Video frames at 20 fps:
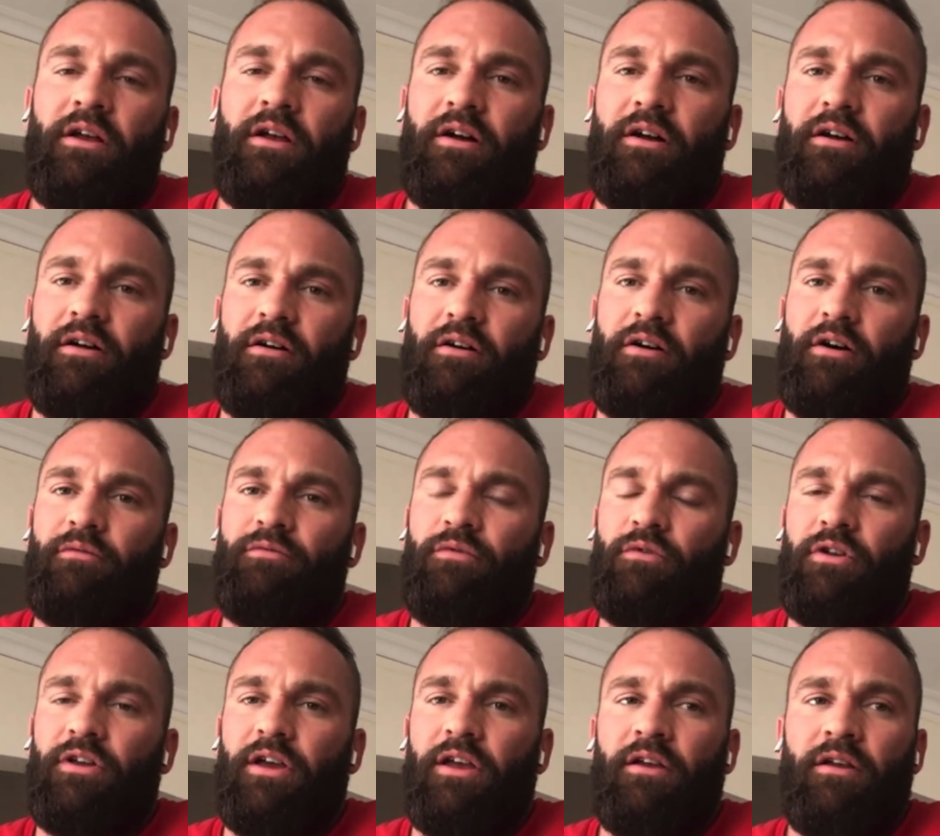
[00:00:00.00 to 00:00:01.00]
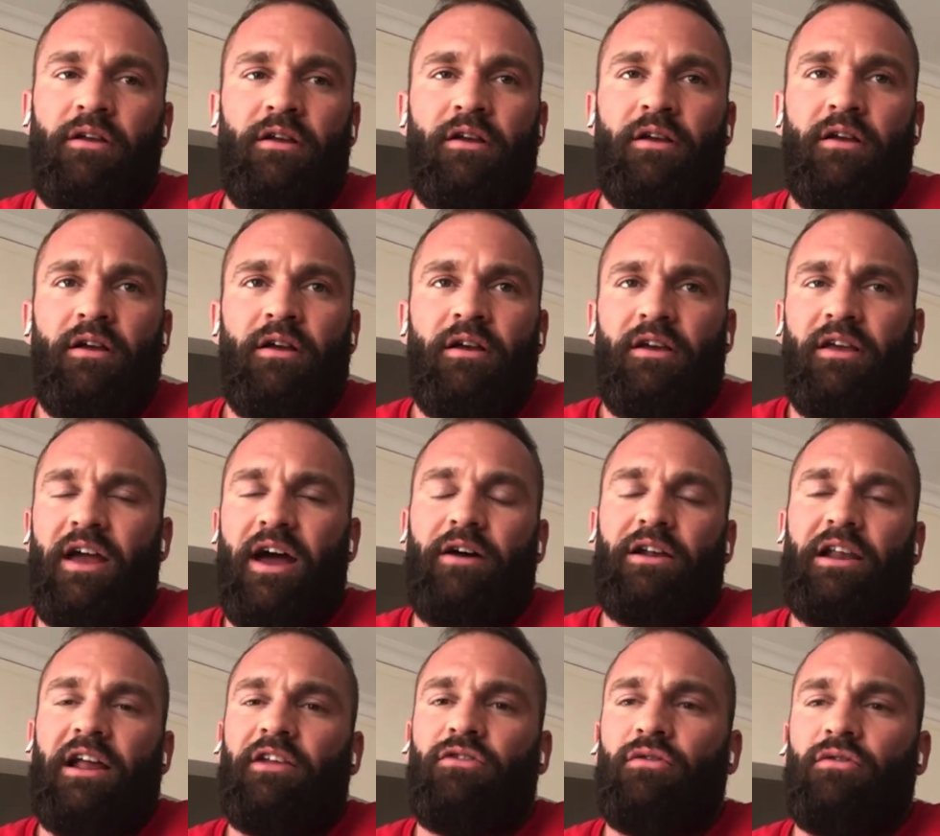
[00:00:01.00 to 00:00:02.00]
Uh, hopefully, yeah, I'd
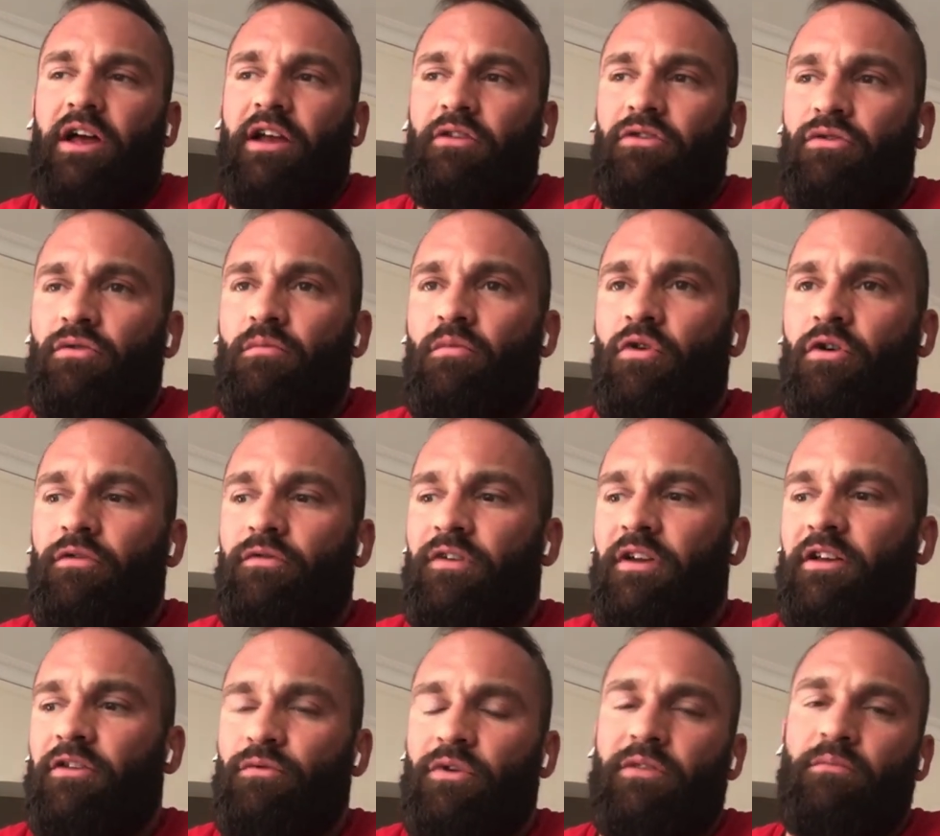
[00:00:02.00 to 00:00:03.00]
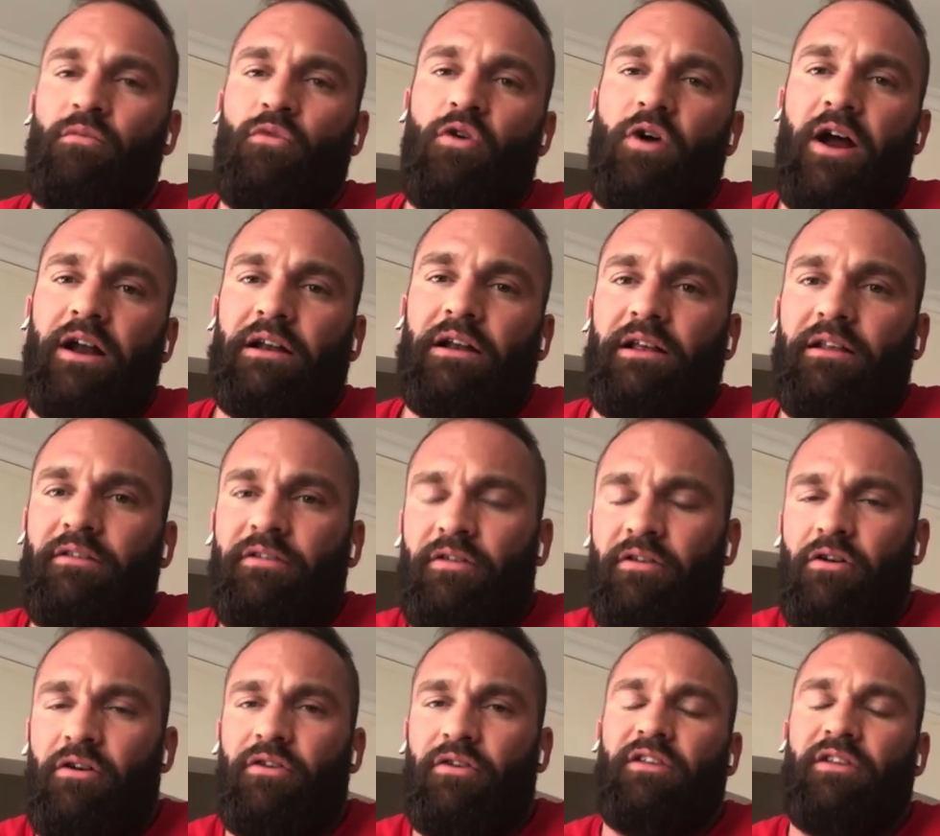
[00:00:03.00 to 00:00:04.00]
like to like do more things with more athletes
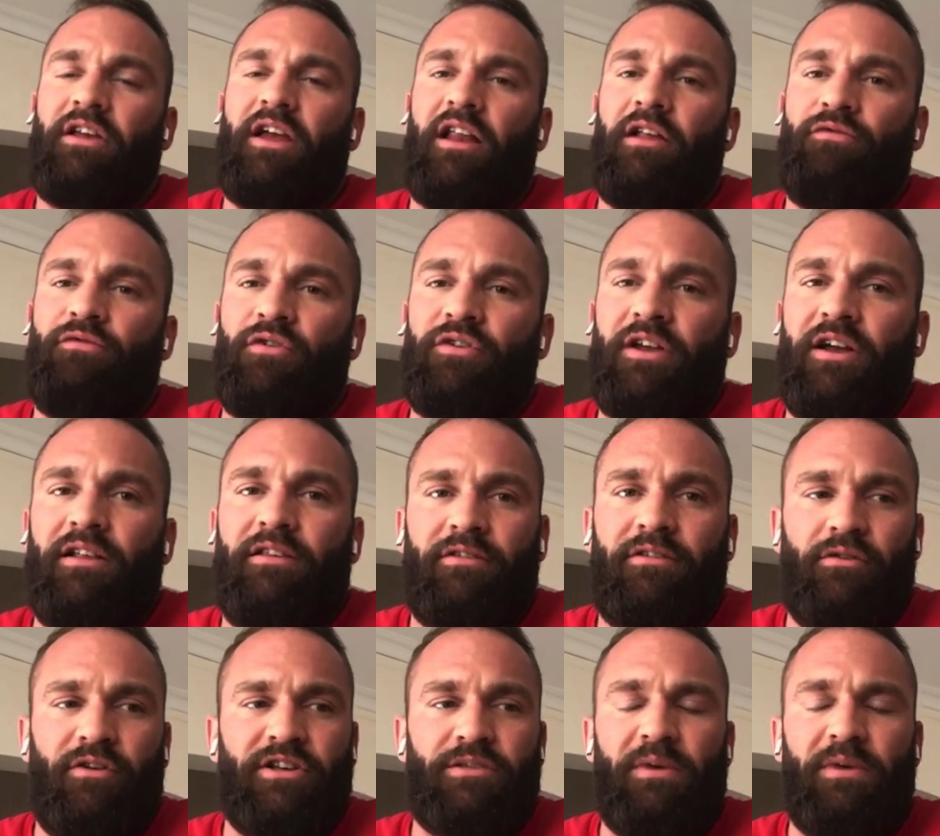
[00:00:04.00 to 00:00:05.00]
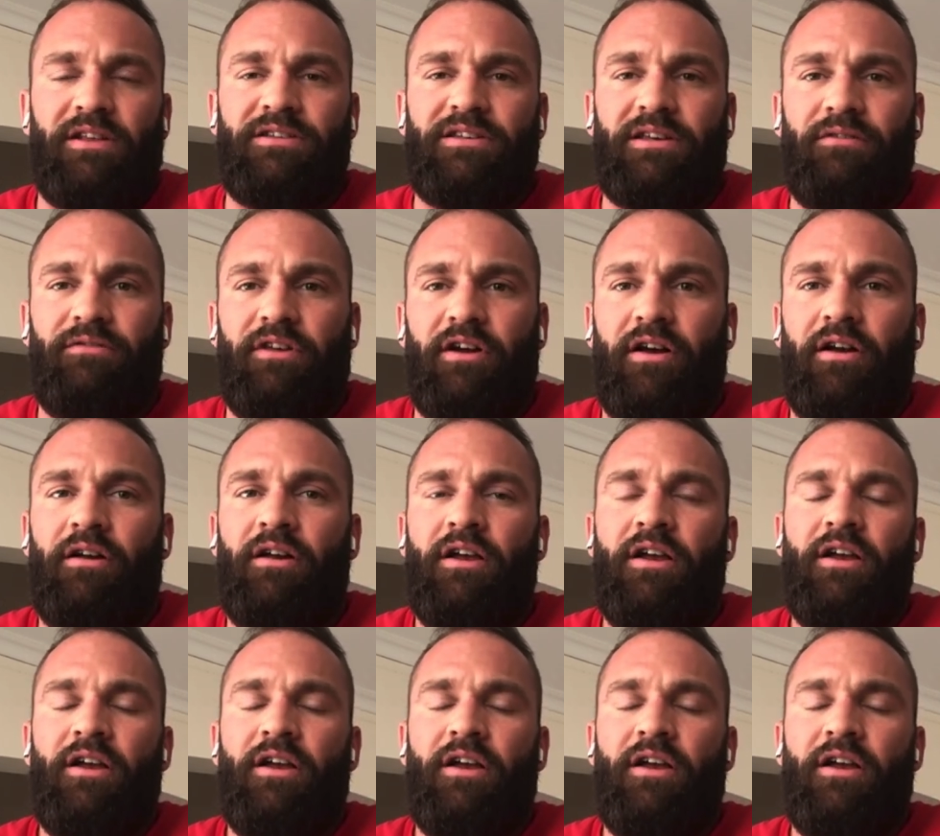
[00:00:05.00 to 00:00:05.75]
because in California it's so expensive there.